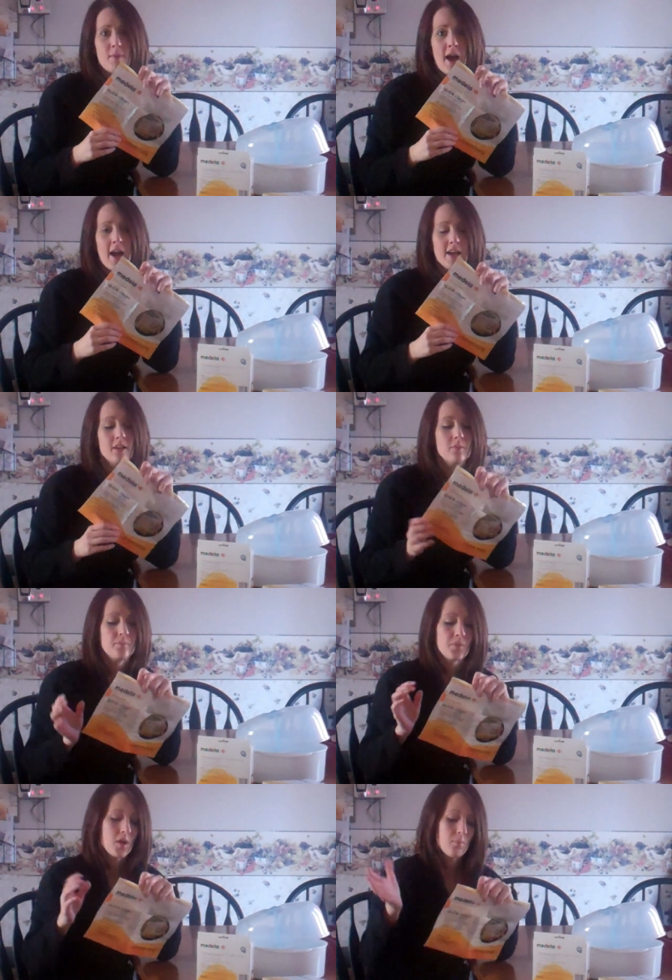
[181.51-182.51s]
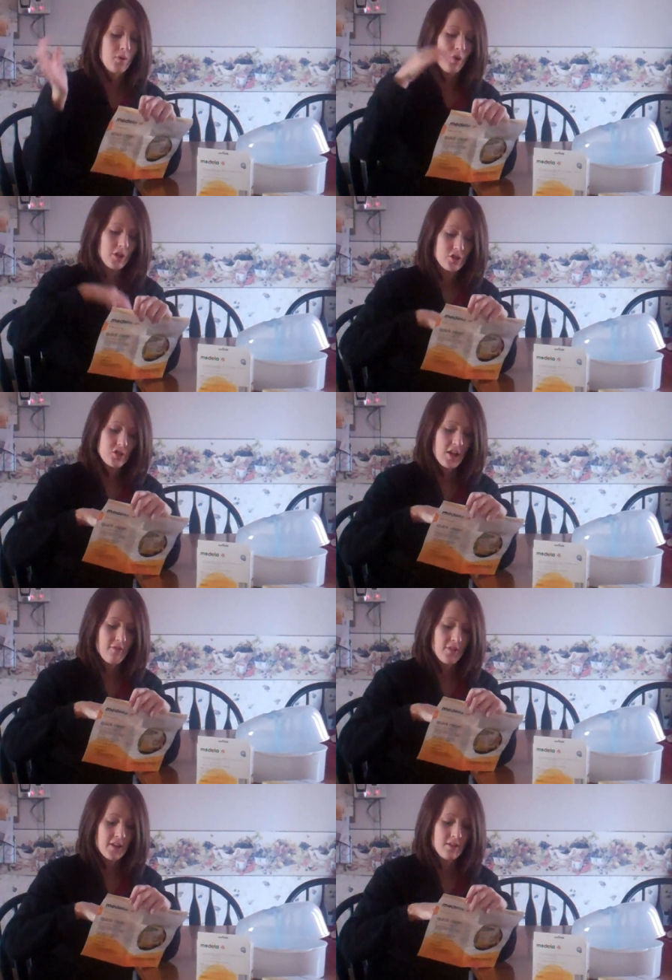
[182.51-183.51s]
bag, put all your
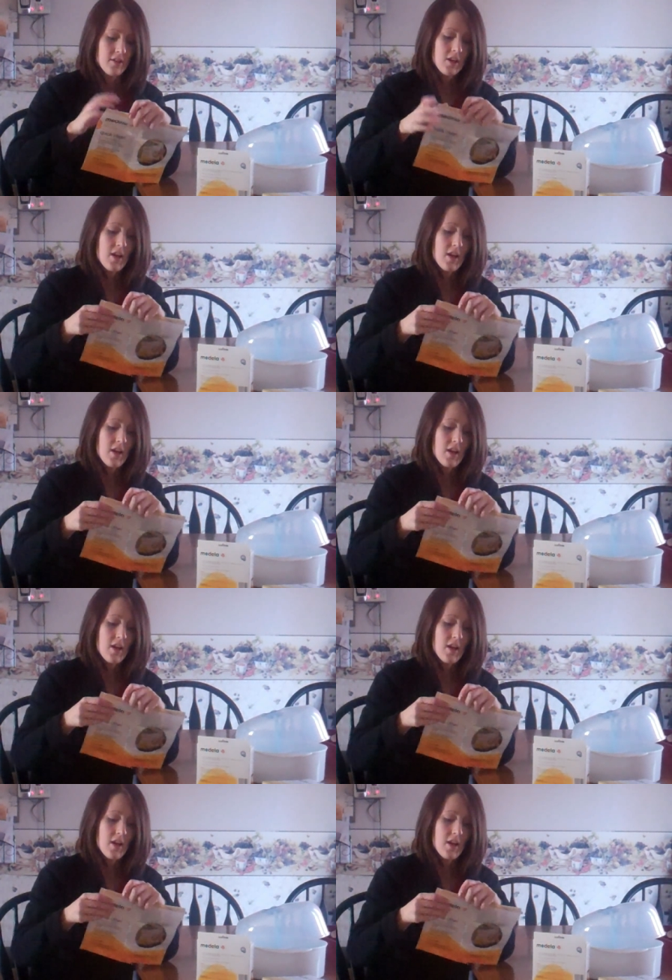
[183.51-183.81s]
stuff in,